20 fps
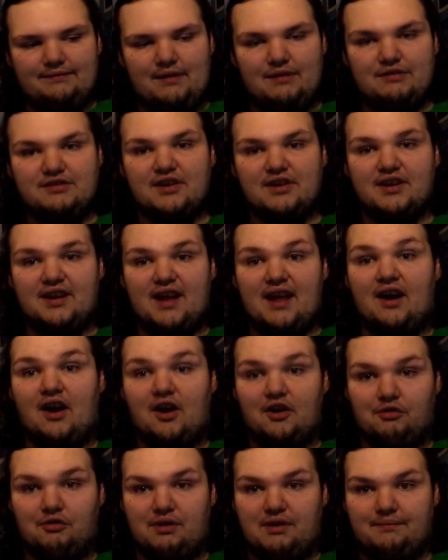we were starting to get
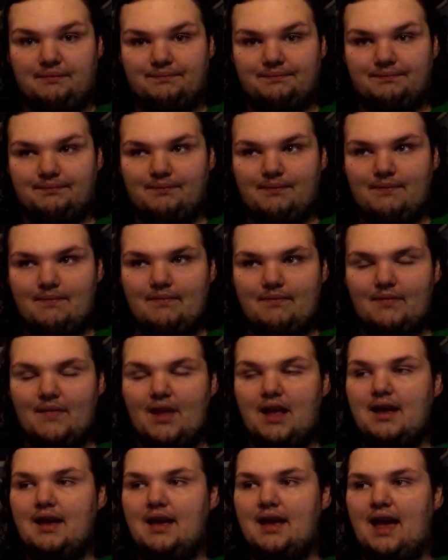hungry.
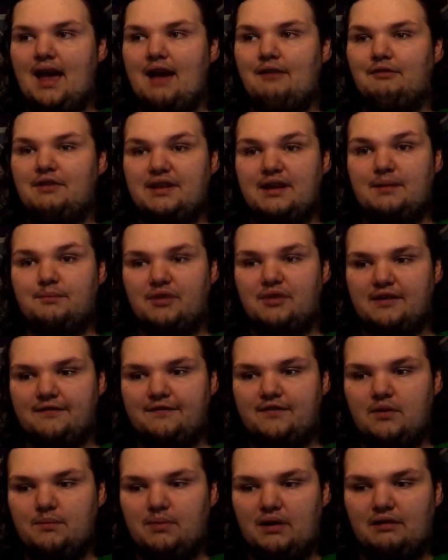And we did bring
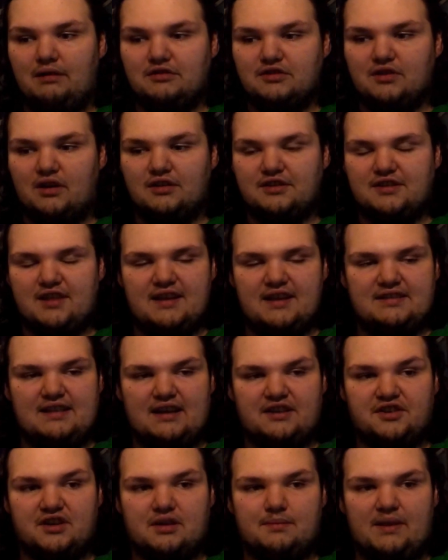food, but it was all things
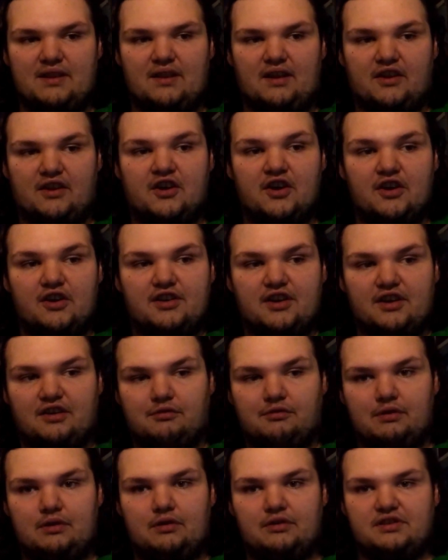that should have been cooked
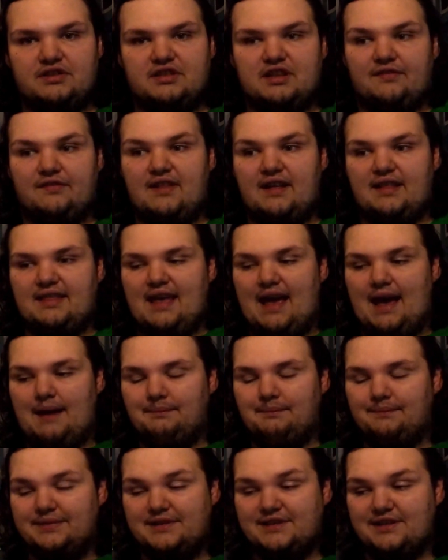and grilled and stuff like
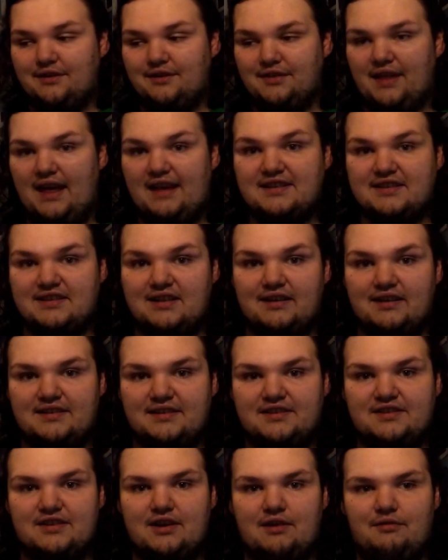that, so that
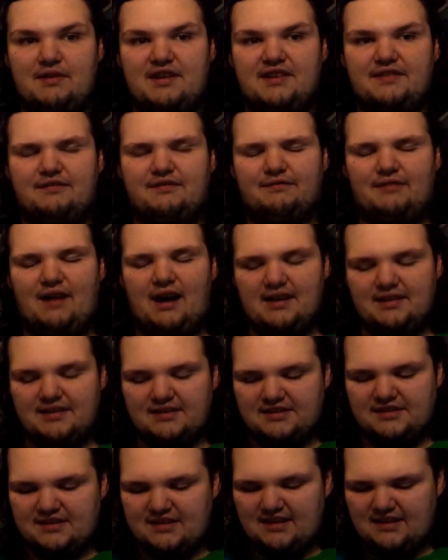sucked. So we
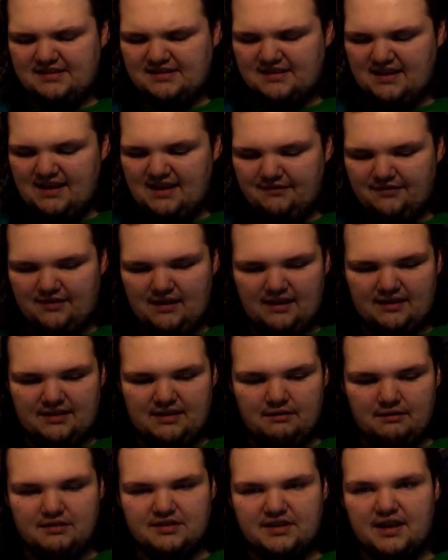wanted to see if
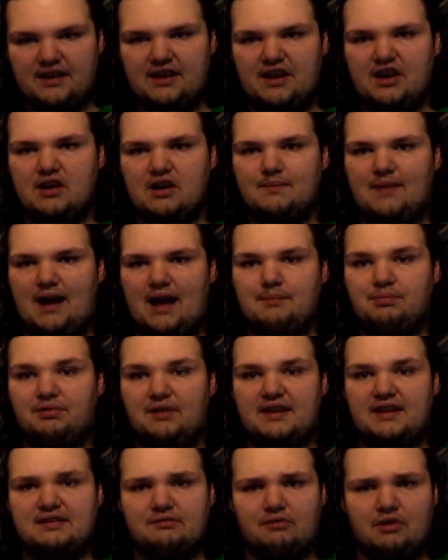there was a nearby
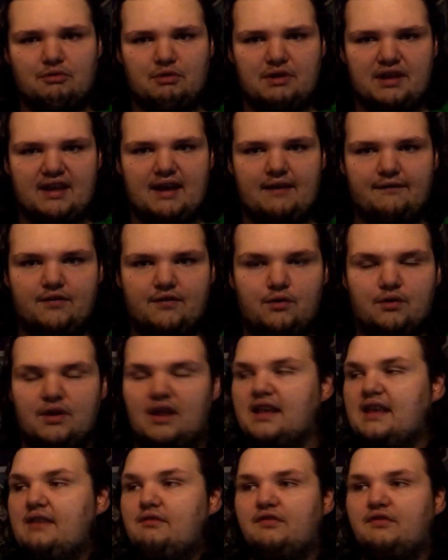place where we can get food,
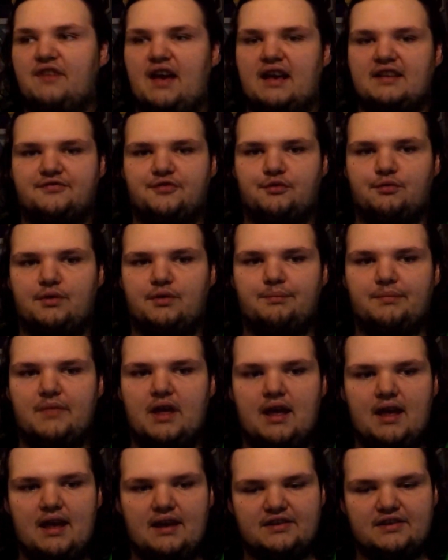even fast food.
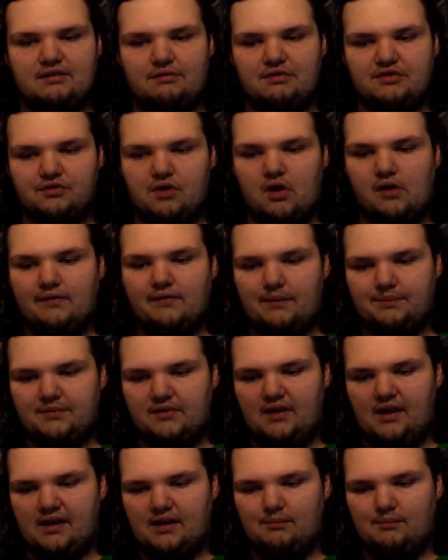So we drove up
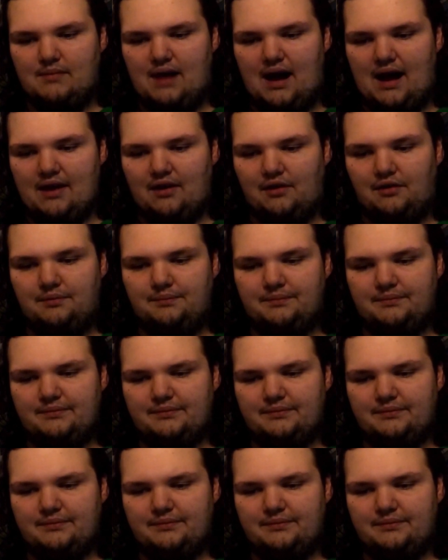a mile,